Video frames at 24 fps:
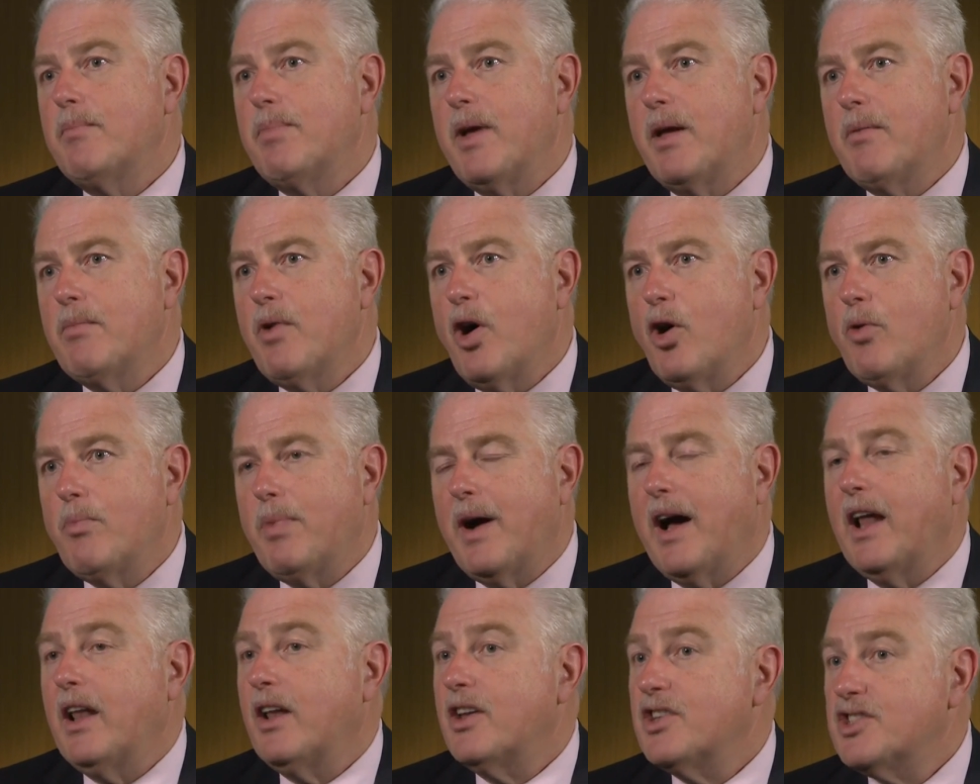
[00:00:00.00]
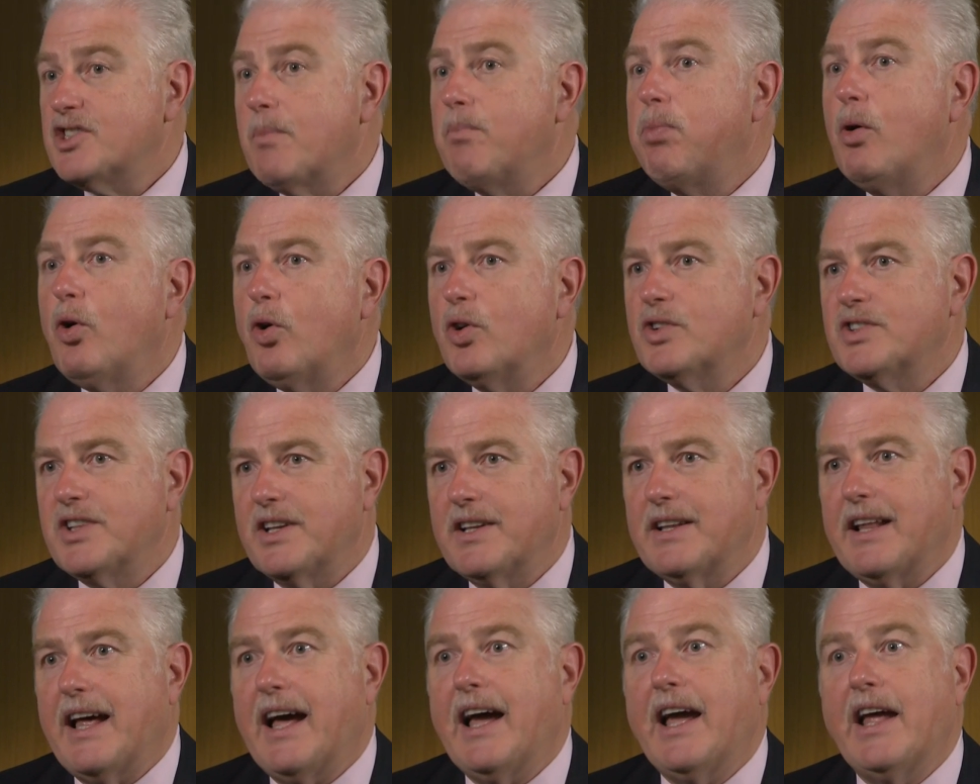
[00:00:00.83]
Be Mobile, and
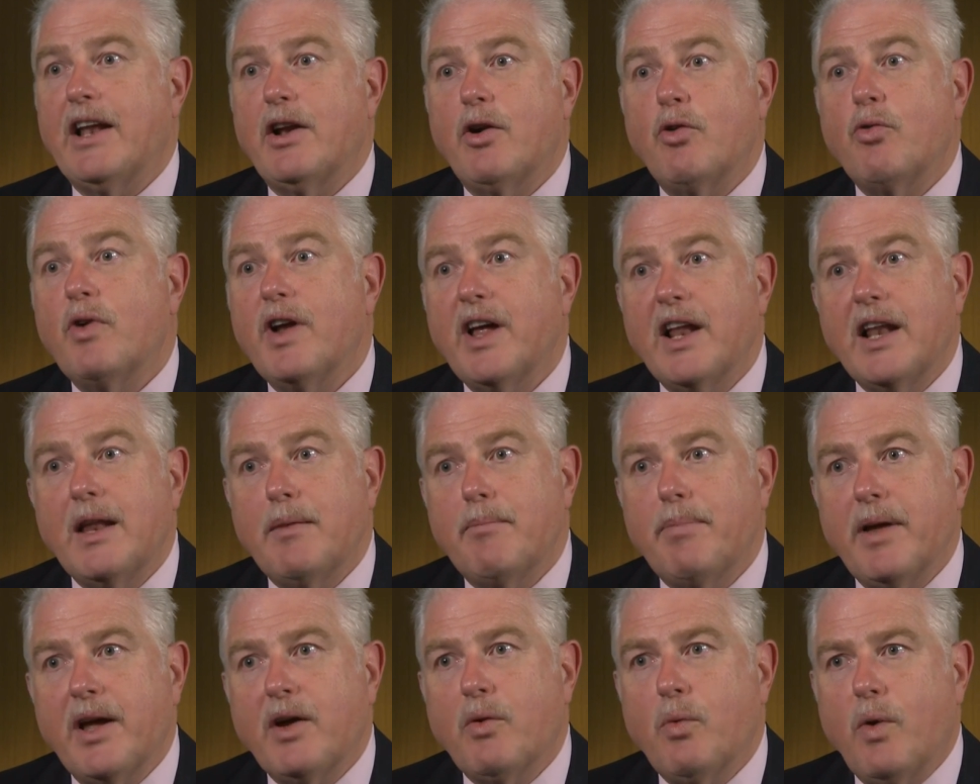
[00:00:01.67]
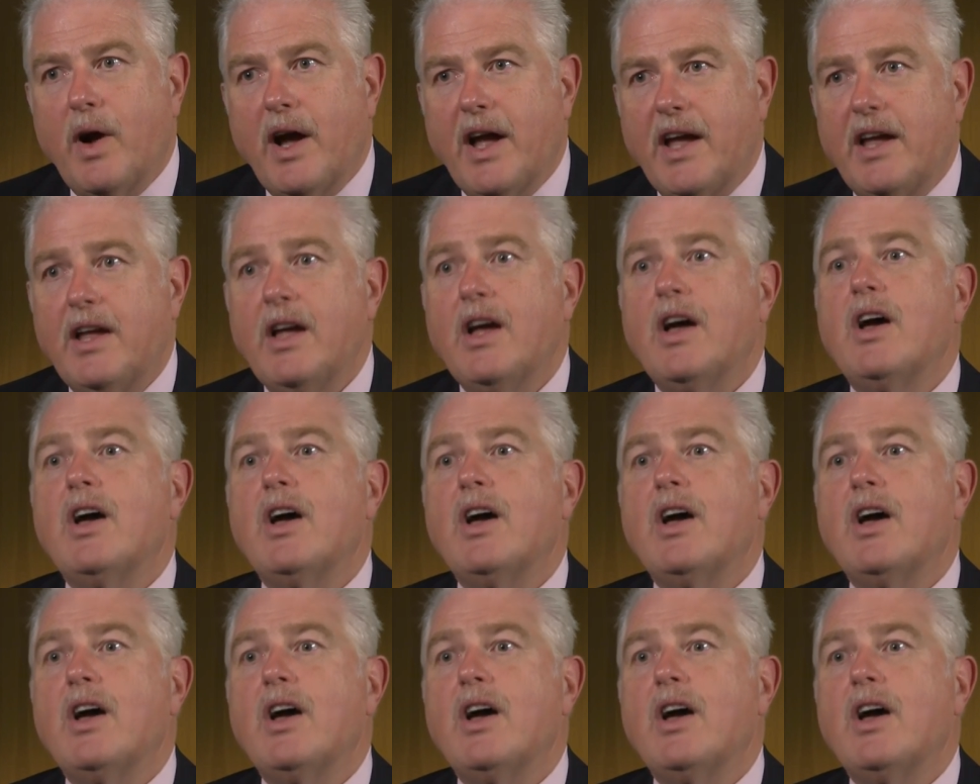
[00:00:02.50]
supporting that in a really big way